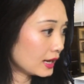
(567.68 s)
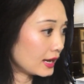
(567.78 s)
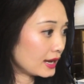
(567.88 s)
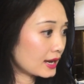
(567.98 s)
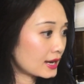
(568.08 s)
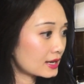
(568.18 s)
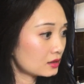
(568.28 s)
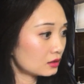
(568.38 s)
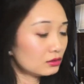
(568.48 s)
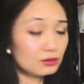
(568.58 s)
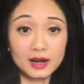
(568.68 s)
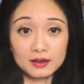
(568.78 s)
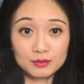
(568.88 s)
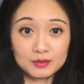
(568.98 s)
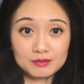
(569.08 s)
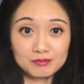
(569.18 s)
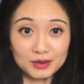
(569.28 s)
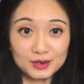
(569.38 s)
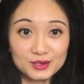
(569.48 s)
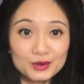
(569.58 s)
And, ooh, mm,
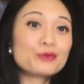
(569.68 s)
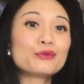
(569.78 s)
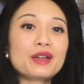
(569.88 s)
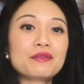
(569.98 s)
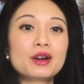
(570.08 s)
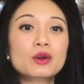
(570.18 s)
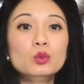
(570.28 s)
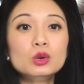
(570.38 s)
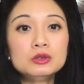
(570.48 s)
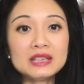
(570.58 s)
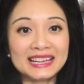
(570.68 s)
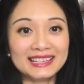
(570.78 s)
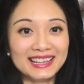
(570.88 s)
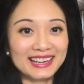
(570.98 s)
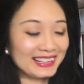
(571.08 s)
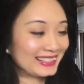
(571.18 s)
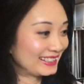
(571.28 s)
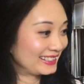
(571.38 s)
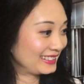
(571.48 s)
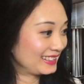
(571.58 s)
personal favorite, wound healing.
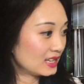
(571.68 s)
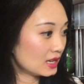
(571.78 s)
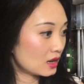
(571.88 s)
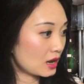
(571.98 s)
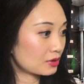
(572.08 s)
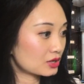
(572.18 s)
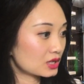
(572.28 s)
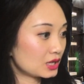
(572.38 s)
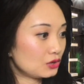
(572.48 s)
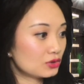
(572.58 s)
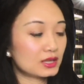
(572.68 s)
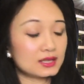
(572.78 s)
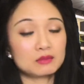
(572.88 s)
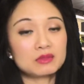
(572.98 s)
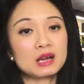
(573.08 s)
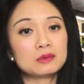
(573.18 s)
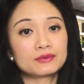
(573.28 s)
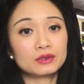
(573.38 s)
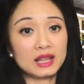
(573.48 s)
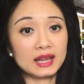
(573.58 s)
I personally use it sometimes
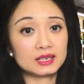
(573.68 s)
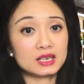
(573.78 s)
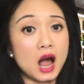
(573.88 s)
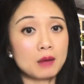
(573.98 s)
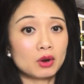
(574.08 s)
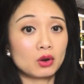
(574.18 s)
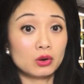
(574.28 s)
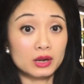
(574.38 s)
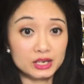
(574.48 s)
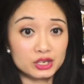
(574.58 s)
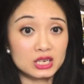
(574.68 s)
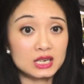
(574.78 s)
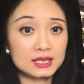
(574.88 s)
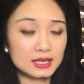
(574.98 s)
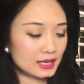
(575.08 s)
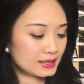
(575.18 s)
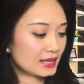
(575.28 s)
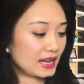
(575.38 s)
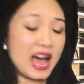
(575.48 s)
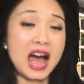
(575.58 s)
for like topical itchiness. So let's
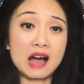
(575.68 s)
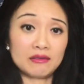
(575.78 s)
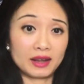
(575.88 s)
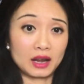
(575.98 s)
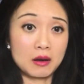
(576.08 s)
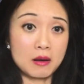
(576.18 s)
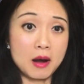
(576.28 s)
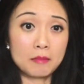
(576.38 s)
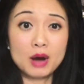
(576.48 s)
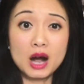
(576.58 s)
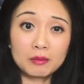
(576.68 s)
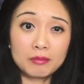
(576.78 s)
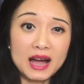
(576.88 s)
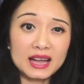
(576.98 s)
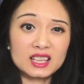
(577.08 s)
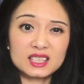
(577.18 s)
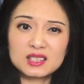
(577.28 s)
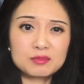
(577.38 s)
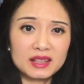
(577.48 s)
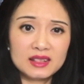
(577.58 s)
say I have like a, a bug bite
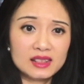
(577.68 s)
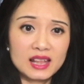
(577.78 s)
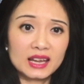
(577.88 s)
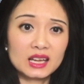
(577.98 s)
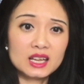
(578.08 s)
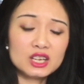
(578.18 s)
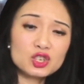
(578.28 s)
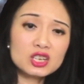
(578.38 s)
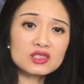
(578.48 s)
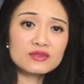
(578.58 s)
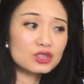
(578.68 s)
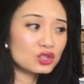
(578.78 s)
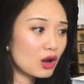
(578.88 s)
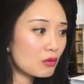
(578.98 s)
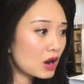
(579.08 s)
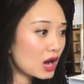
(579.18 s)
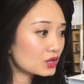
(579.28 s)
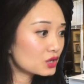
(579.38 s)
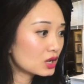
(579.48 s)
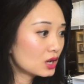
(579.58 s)
that's been like itching for so
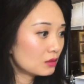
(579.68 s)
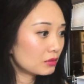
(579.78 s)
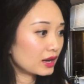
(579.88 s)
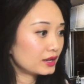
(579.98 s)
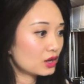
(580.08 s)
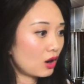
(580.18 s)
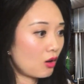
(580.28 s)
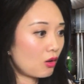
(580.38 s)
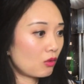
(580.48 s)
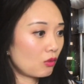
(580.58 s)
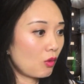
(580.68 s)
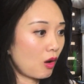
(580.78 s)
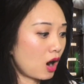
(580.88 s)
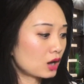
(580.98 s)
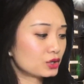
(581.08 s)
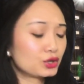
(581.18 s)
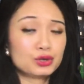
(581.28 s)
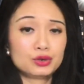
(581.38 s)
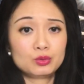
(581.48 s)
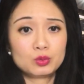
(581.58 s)
much, but I don't want
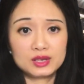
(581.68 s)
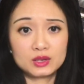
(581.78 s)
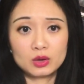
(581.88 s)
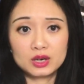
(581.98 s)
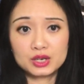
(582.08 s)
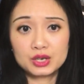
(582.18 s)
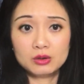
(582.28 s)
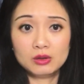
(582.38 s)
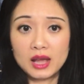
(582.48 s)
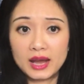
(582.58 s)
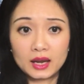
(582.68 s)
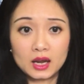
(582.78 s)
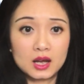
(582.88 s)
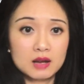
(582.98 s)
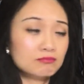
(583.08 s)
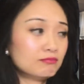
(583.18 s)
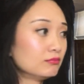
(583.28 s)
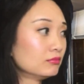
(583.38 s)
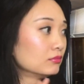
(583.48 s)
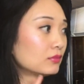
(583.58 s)
to resort to like um,
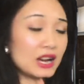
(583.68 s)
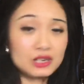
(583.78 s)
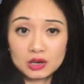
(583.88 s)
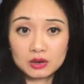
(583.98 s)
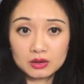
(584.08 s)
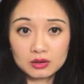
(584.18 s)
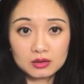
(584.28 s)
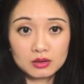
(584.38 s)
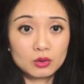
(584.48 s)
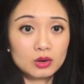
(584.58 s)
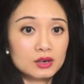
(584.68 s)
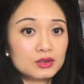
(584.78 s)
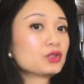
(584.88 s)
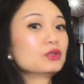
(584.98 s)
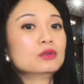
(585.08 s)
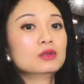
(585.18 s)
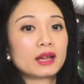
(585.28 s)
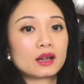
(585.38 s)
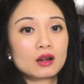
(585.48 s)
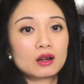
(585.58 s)
hydro or to
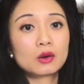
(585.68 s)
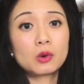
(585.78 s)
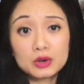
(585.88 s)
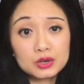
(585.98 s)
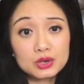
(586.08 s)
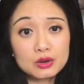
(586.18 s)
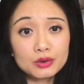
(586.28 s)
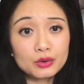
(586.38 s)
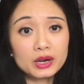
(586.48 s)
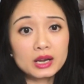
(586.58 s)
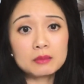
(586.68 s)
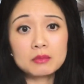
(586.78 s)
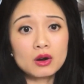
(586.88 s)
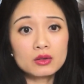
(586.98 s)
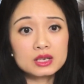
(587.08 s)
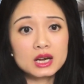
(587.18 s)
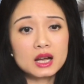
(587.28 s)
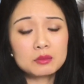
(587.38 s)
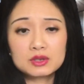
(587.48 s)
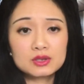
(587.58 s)
like a cortisone cream all the
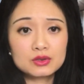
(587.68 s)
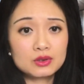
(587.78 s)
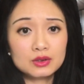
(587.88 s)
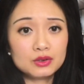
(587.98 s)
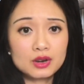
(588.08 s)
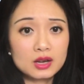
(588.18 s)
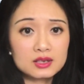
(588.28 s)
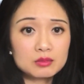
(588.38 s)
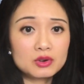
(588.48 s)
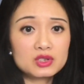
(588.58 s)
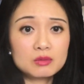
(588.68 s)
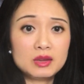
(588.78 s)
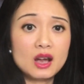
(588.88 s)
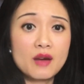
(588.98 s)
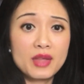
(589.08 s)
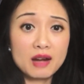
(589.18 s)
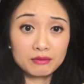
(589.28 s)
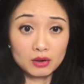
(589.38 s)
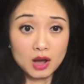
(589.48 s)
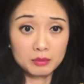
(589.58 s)
time because you're not supposed to be on that
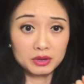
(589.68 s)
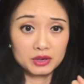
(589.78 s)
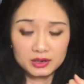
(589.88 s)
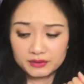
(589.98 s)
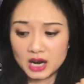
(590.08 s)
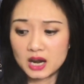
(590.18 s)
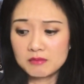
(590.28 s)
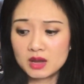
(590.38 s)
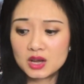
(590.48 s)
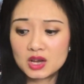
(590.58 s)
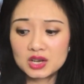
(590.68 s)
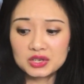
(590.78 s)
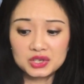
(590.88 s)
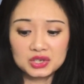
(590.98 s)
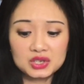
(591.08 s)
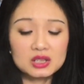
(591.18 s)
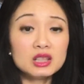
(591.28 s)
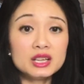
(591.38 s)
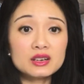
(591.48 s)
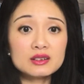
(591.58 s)
for a long period of time. Just a
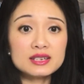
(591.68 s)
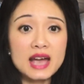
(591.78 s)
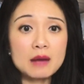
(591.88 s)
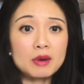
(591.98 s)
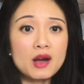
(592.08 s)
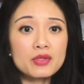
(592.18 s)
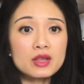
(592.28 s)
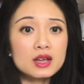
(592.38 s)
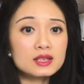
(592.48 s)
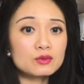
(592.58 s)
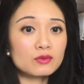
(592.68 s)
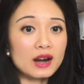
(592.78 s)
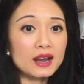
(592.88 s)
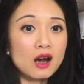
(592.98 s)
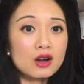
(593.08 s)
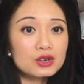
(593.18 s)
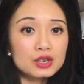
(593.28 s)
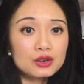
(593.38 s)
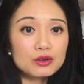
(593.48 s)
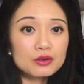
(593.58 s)
little dab on this right
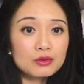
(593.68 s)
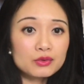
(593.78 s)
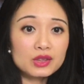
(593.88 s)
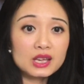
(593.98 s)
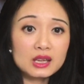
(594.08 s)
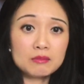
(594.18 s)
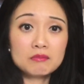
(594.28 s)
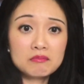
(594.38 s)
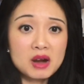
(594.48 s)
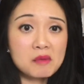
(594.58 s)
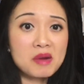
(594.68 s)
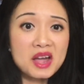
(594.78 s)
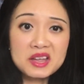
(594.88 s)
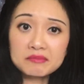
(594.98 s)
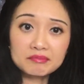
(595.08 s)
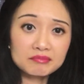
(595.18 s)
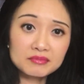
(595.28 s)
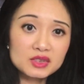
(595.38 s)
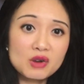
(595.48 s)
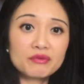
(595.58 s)
onto the bug bite.
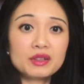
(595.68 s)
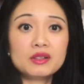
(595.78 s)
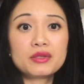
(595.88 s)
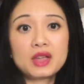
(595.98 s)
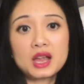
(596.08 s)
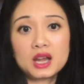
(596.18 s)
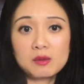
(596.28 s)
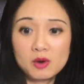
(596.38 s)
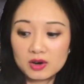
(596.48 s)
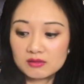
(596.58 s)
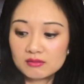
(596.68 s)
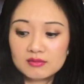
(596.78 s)
Don't feel a thing anymore.